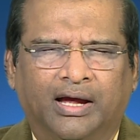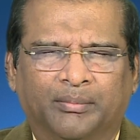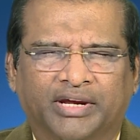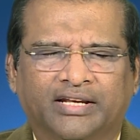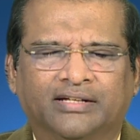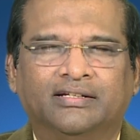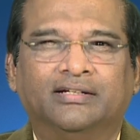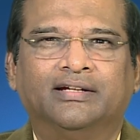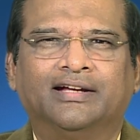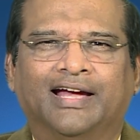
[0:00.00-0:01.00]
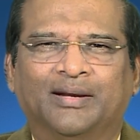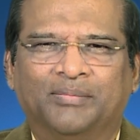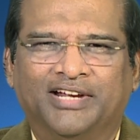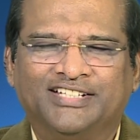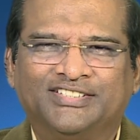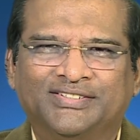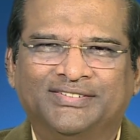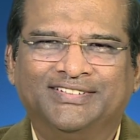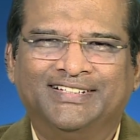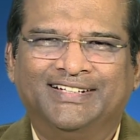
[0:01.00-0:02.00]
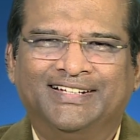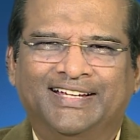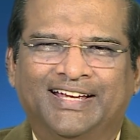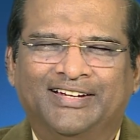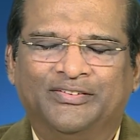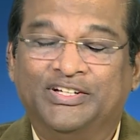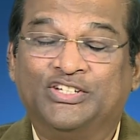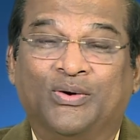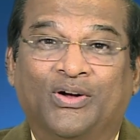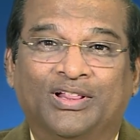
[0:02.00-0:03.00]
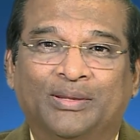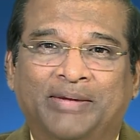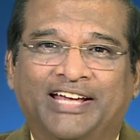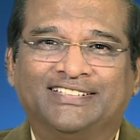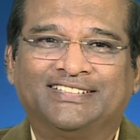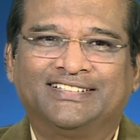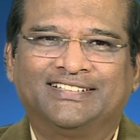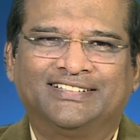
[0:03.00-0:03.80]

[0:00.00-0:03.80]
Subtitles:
Amen. God bless you. Wish you all the best.